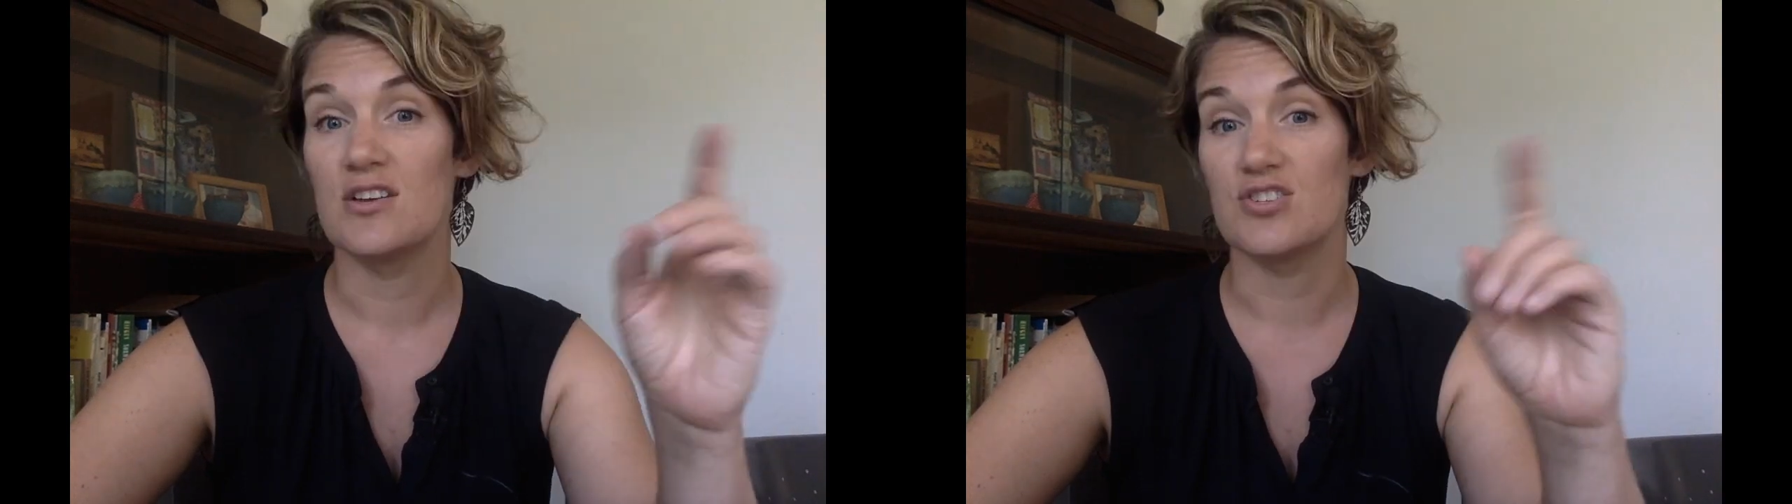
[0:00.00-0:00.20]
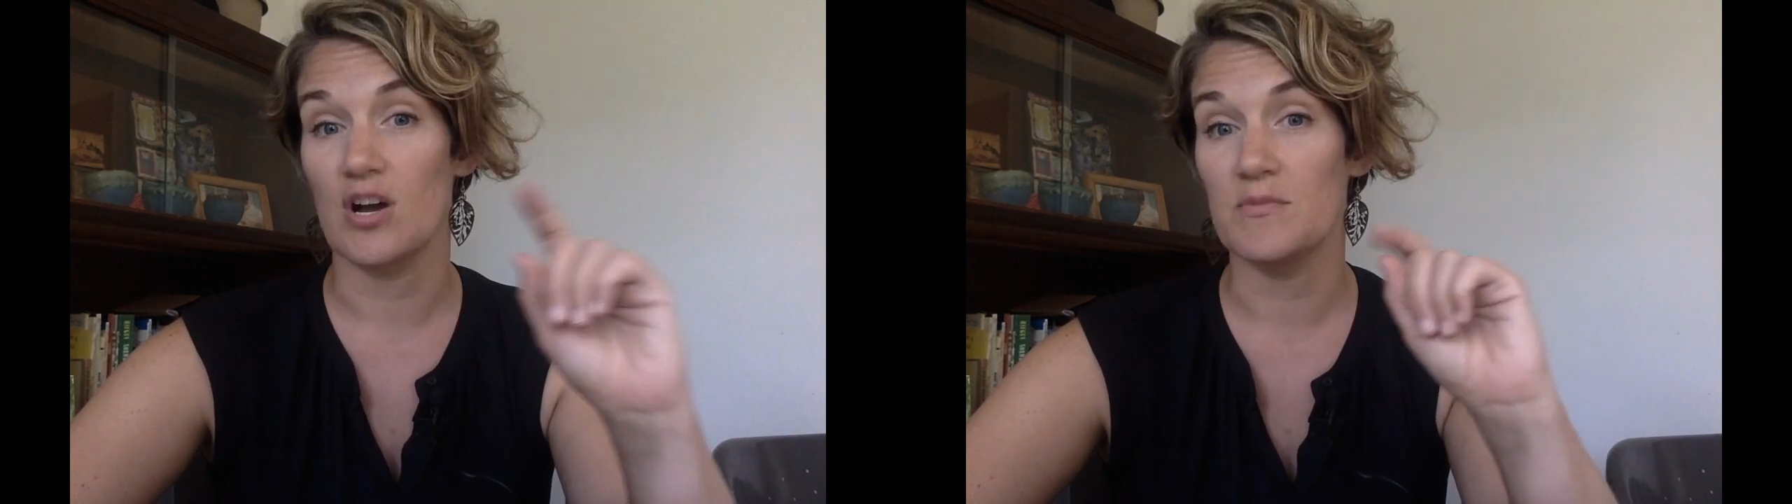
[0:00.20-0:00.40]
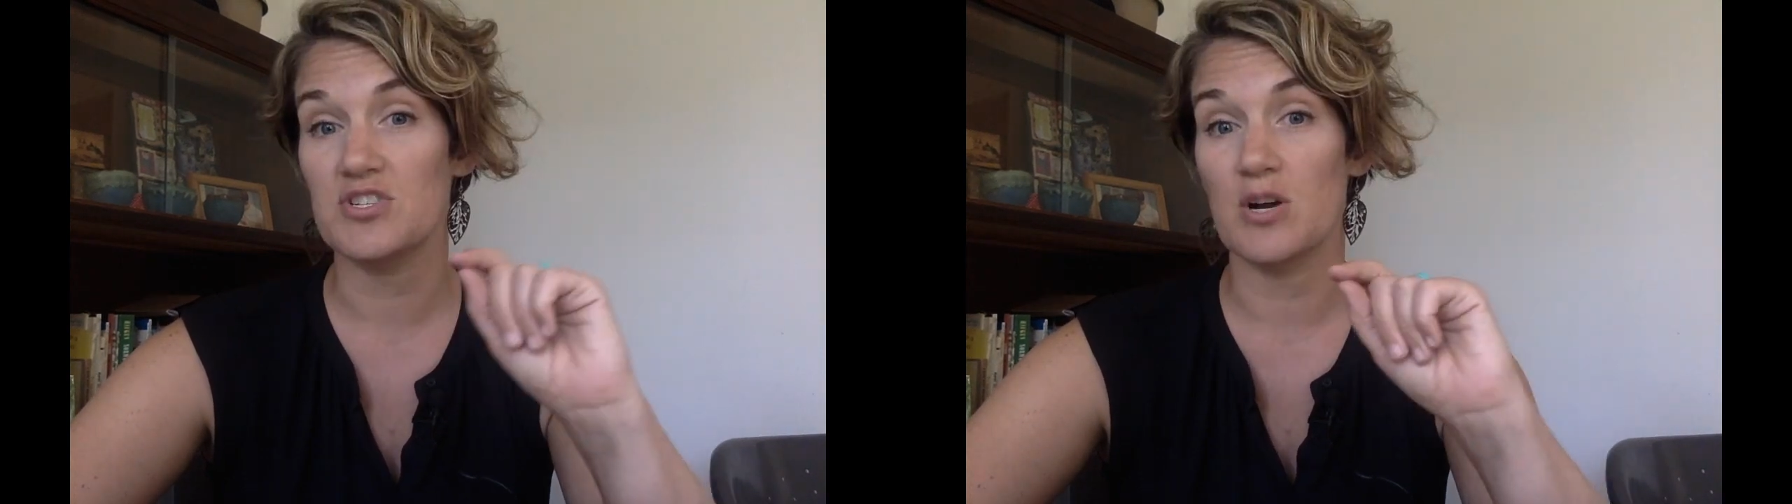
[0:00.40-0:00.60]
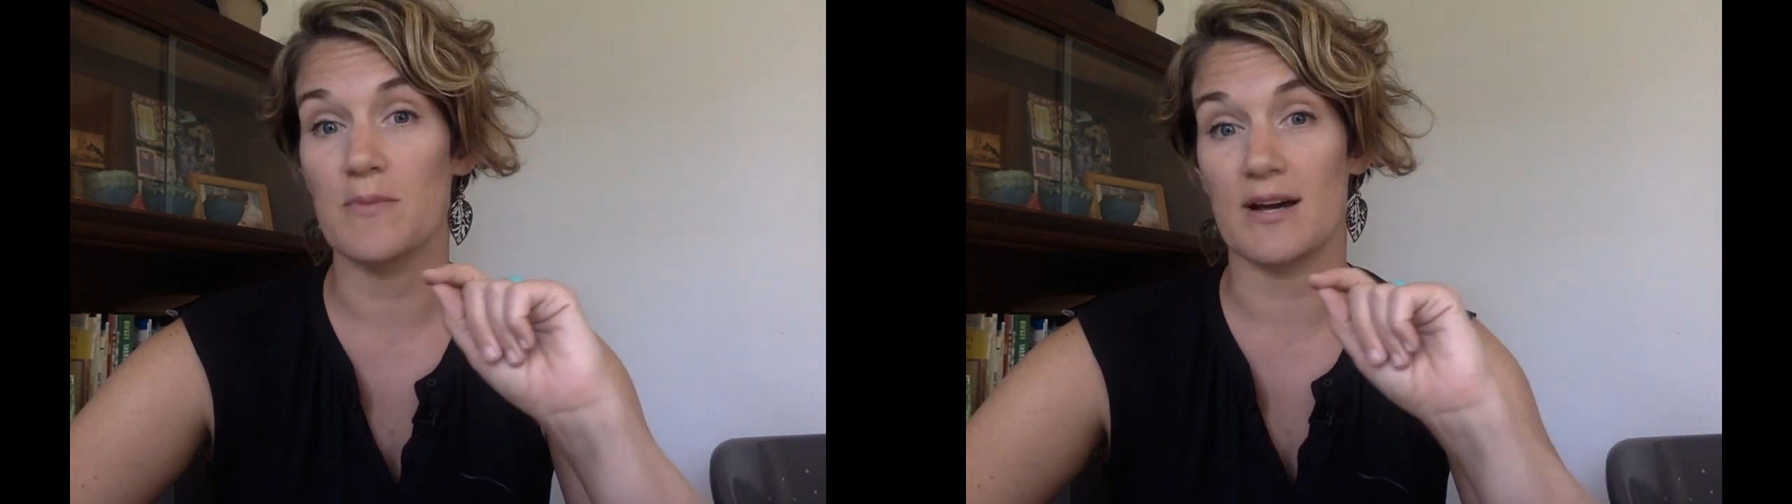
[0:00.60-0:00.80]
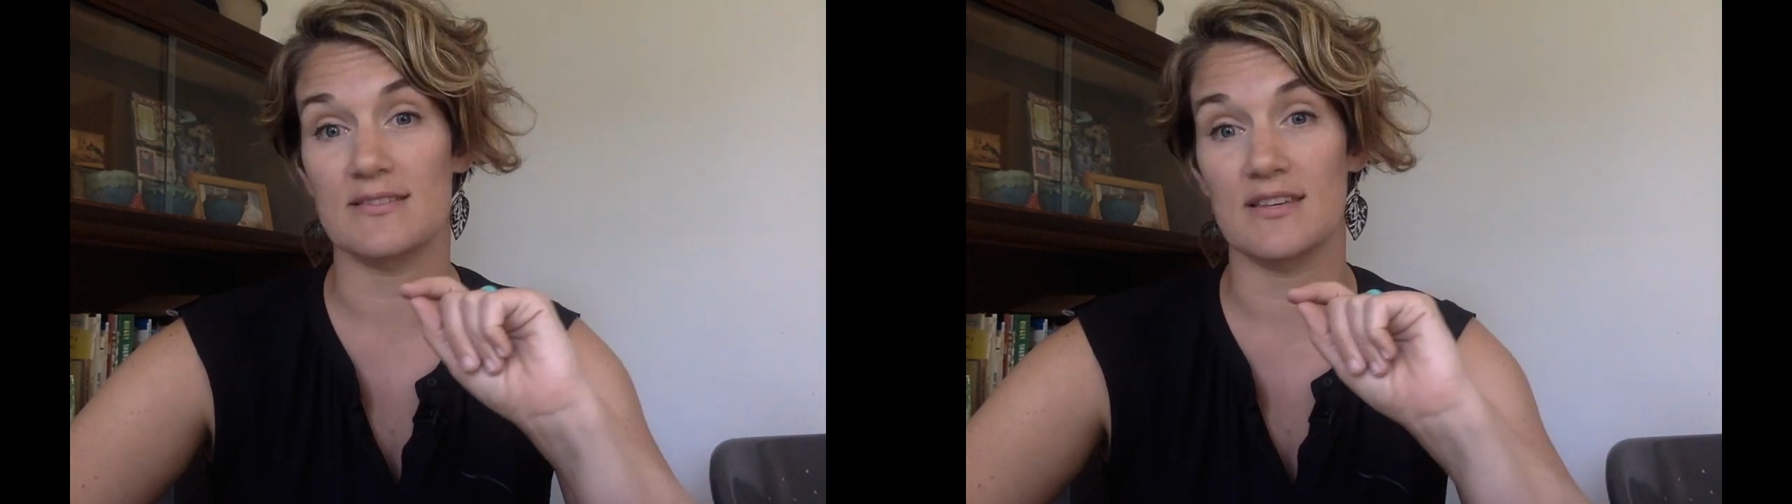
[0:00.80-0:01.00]
Jean-Michel
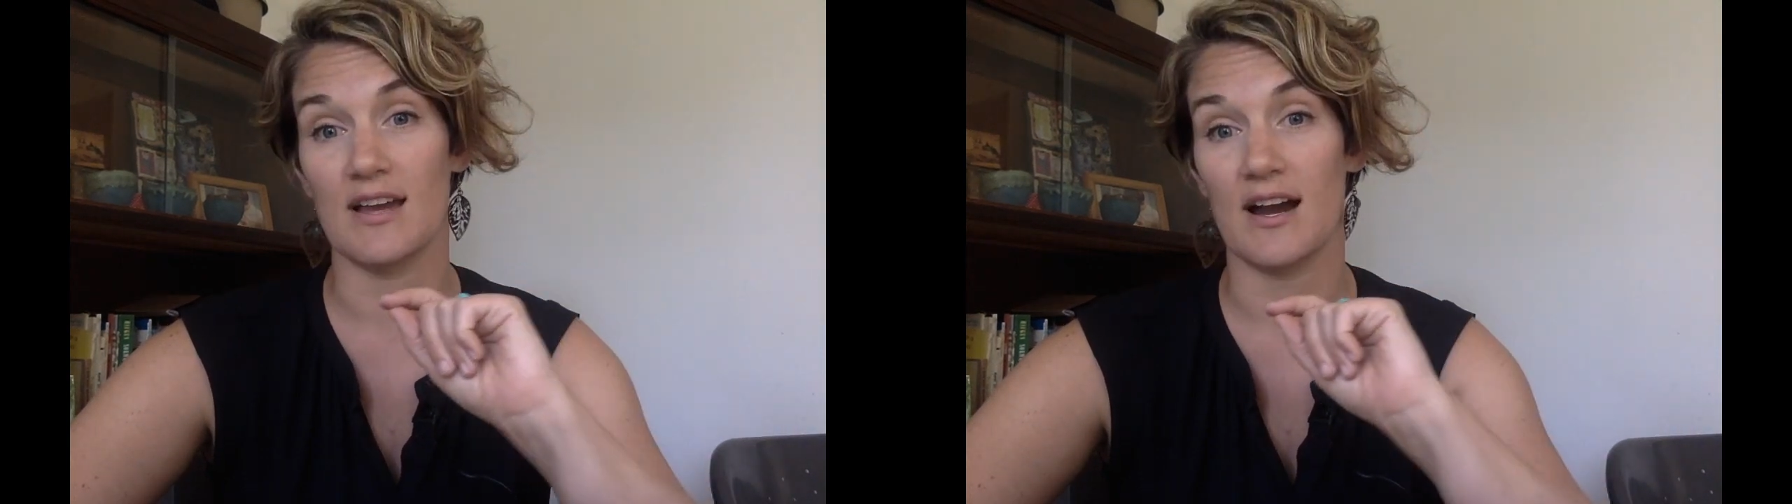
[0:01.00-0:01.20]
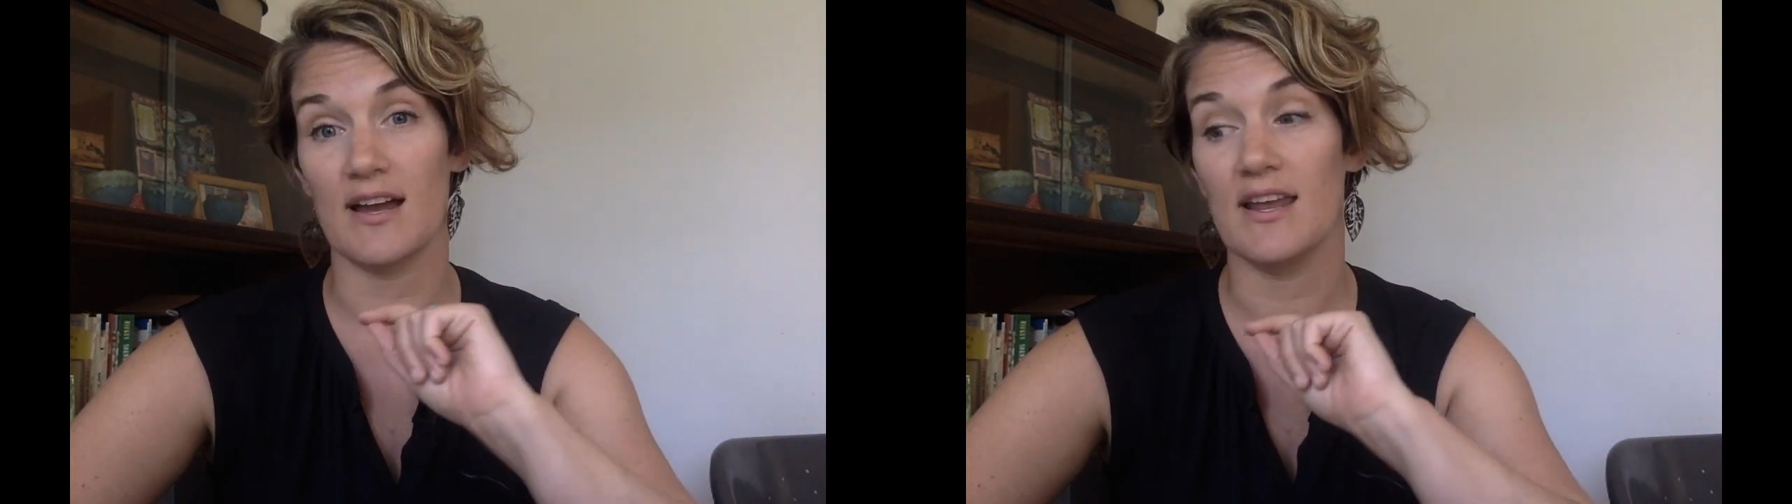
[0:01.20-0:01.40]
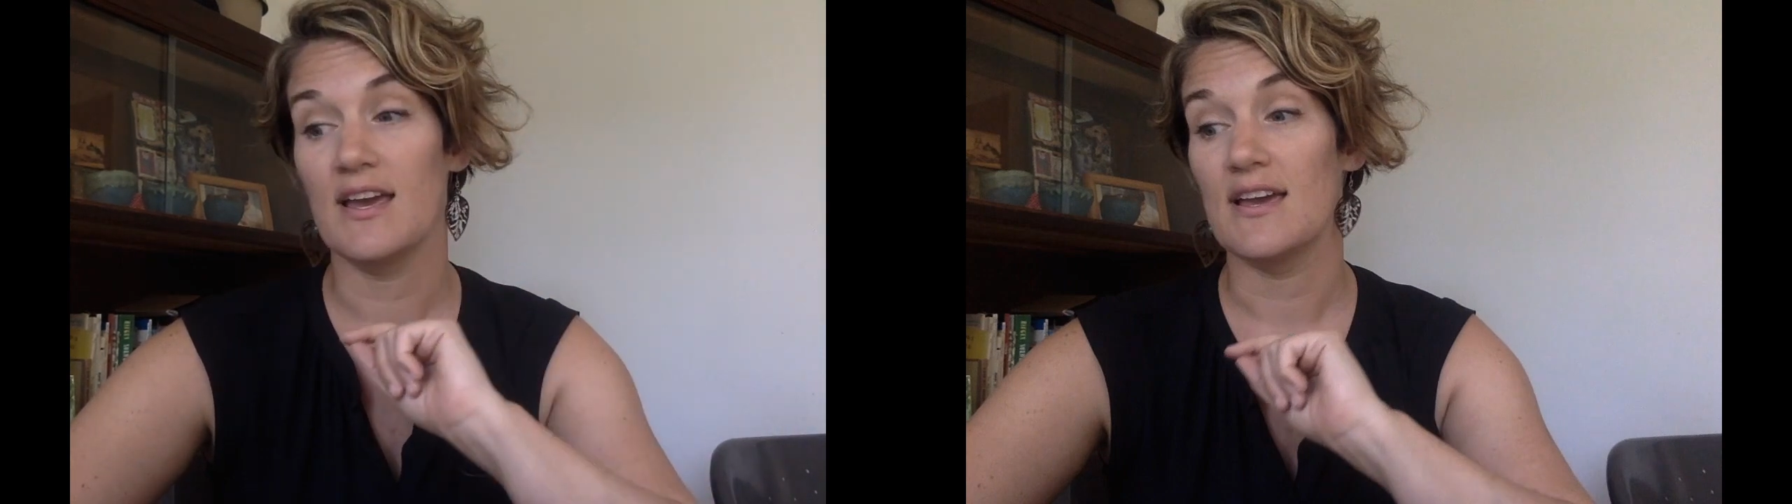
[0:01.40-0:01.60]
Basquiat